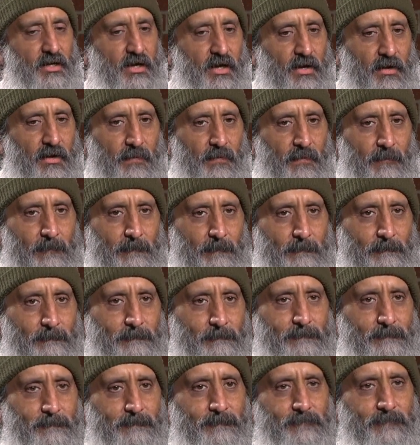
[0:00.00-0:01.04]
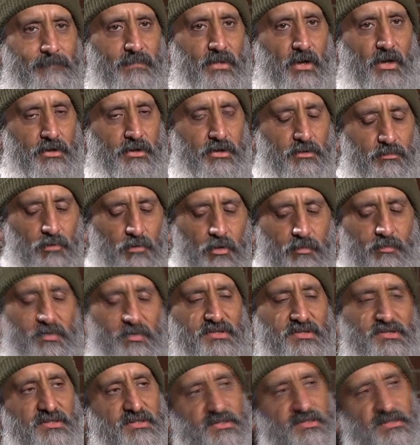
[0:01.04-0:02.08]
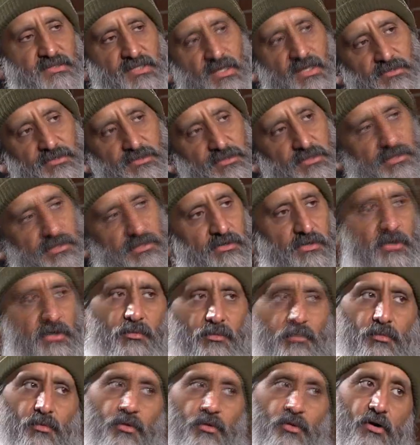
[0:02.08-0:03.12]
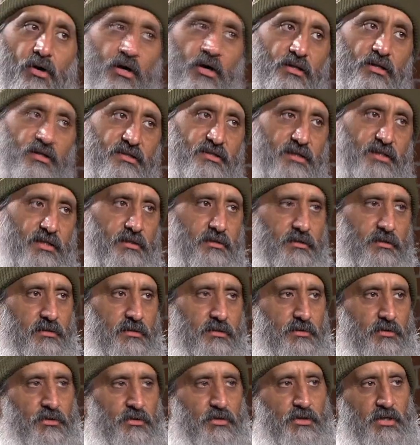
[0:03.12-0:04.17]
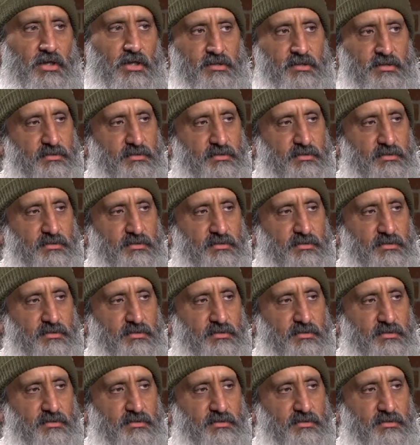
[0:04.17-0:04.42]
Are you more business centered? Are you more art centered? Or